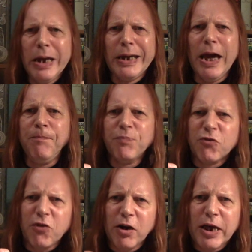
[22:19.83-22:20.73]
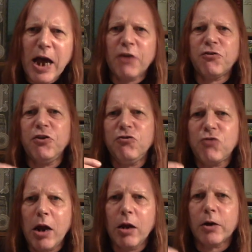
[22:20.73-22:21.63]
Again, slightly ashy,
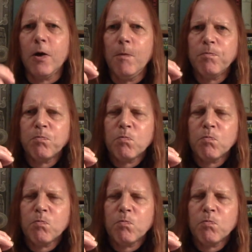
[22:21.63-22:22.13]
delicate.